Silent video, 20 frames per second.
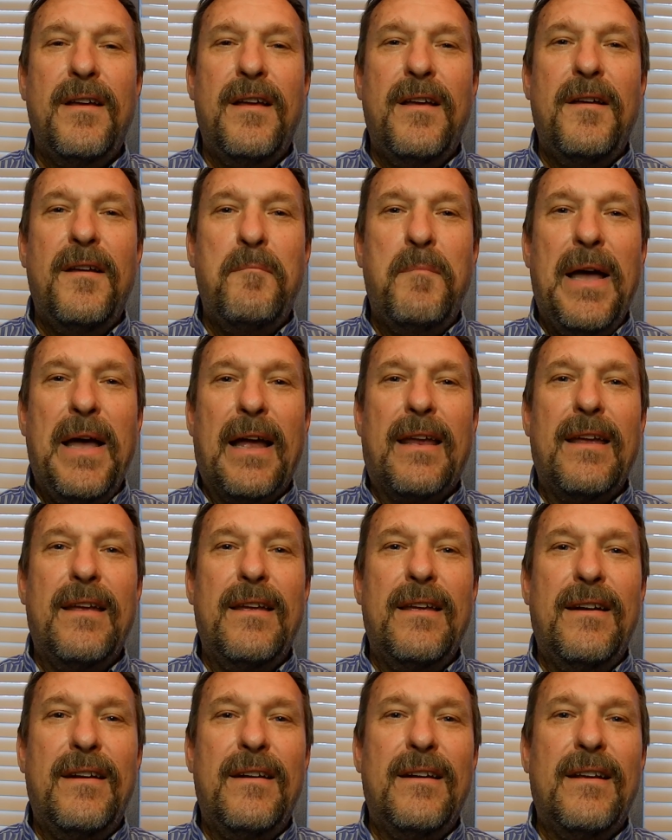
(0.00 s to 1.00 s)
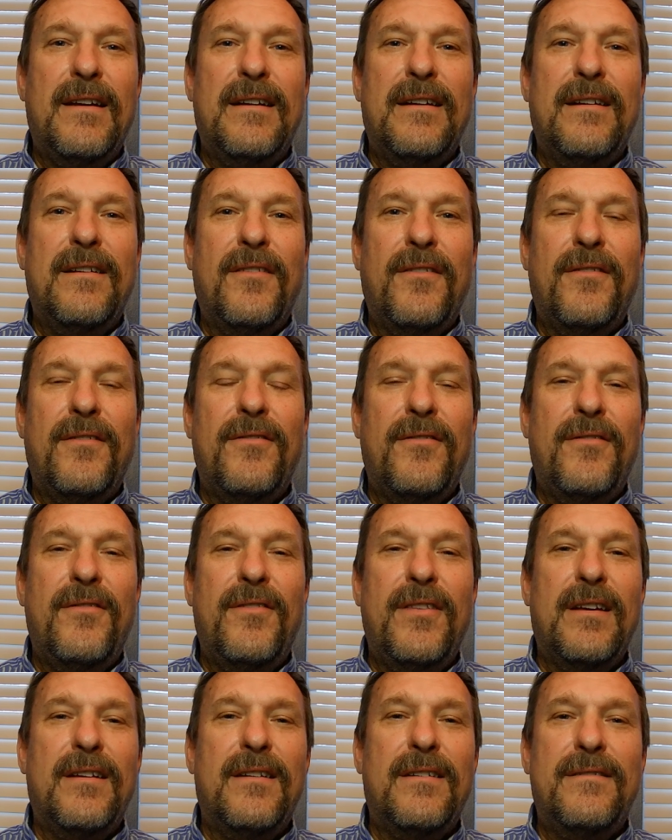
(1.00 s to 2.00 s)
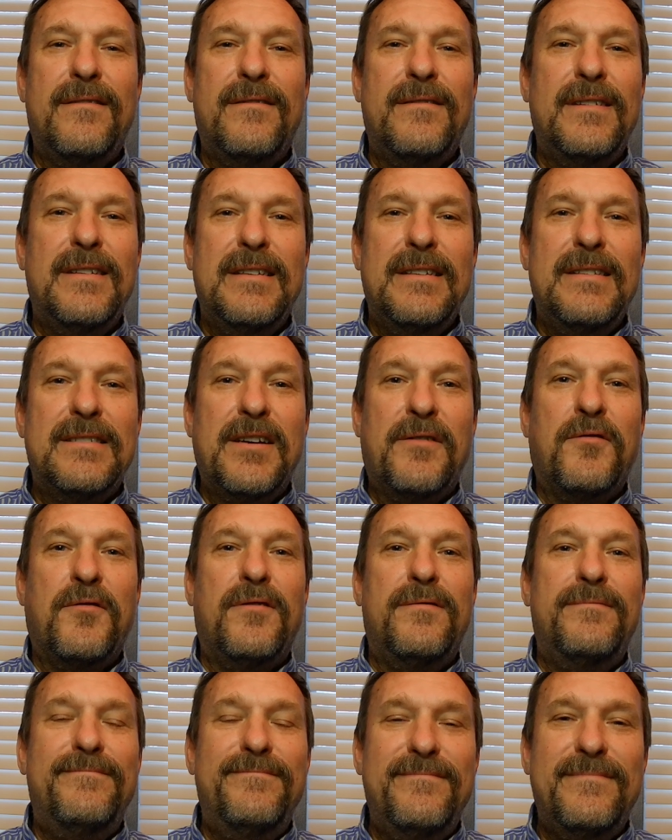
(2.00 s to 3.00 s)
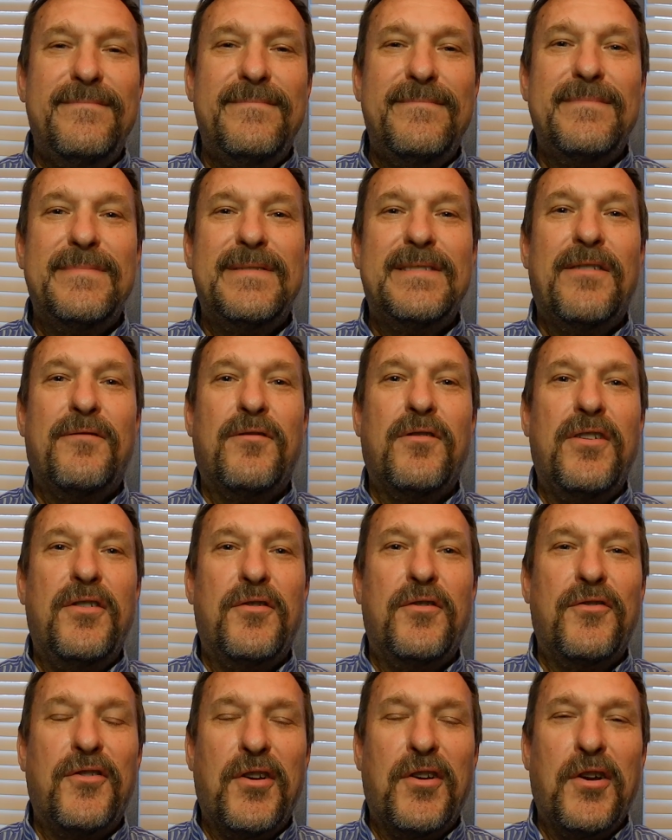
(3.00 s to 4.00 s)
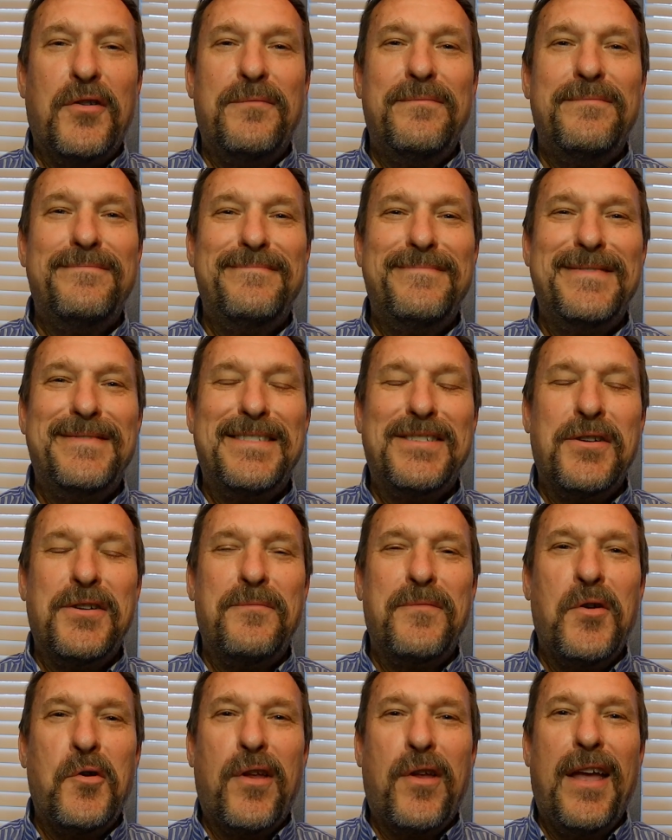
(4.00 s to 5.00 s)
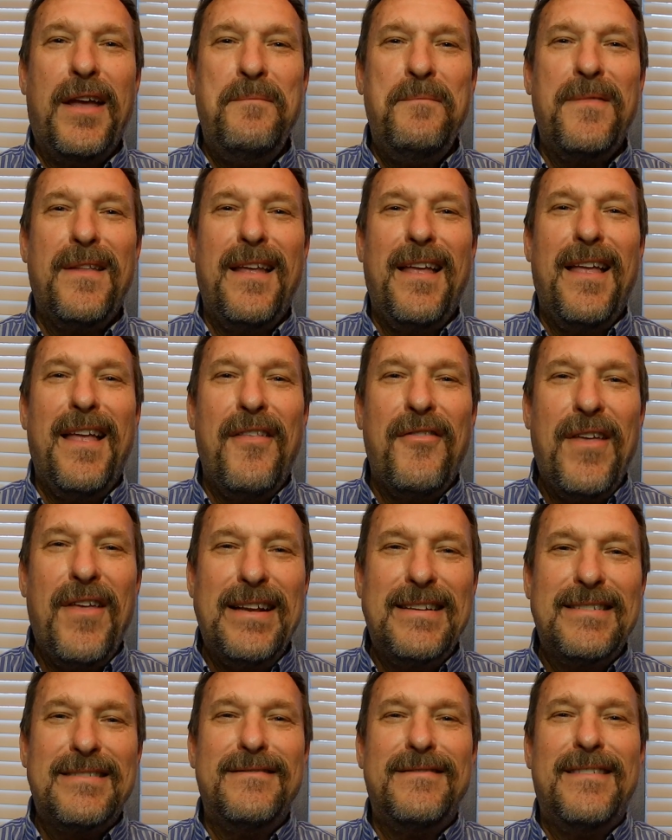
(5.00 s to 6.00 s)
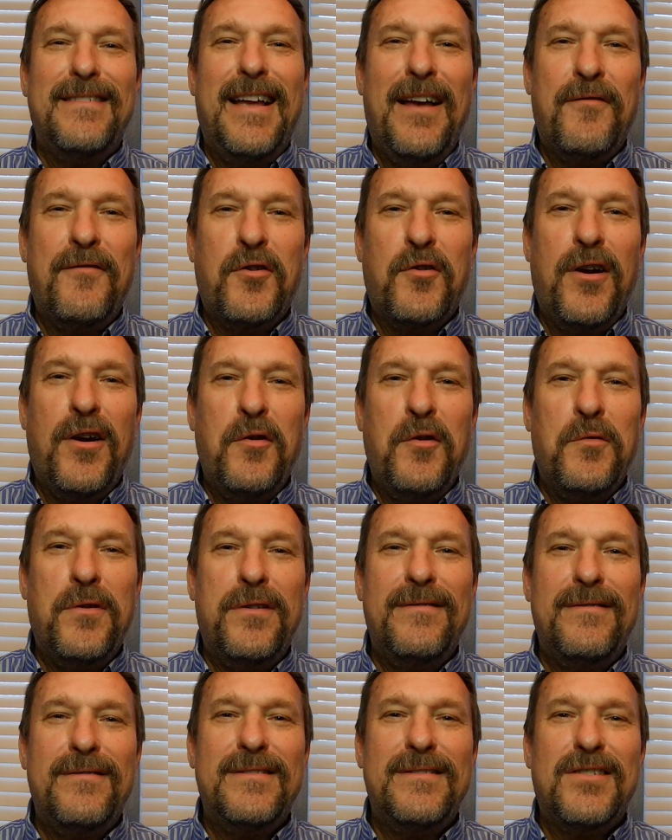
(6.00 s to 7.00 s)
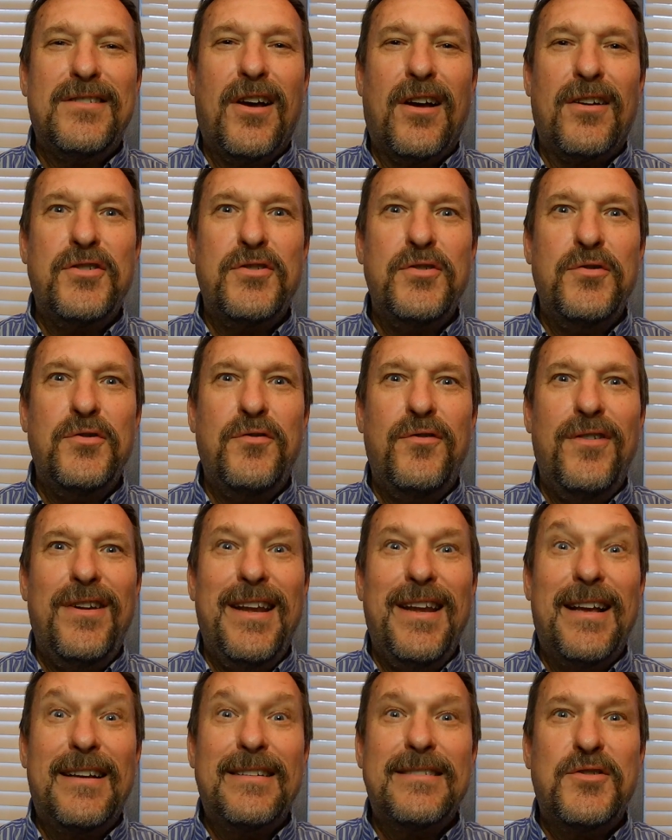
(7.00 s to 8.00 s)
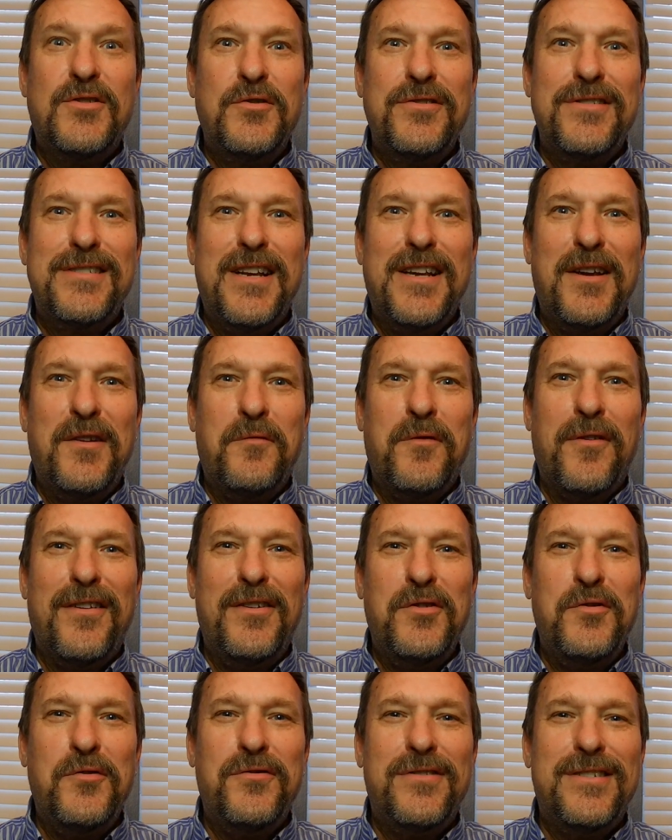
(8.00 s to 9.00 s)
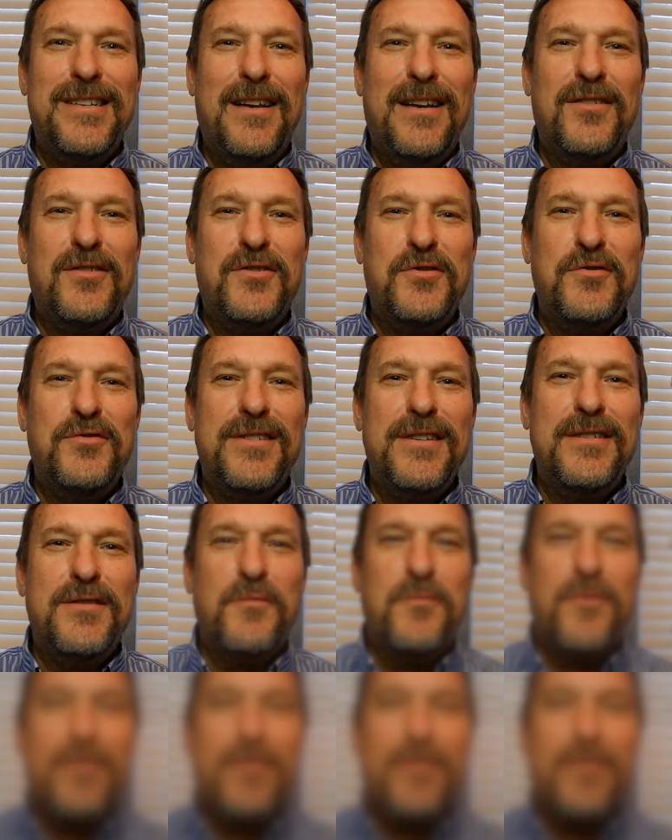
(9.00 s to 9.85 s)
back in the several years ago. So, okay, thanks. Have a great one. Talk to you next Tuesday with a new Tuesdays with Ted.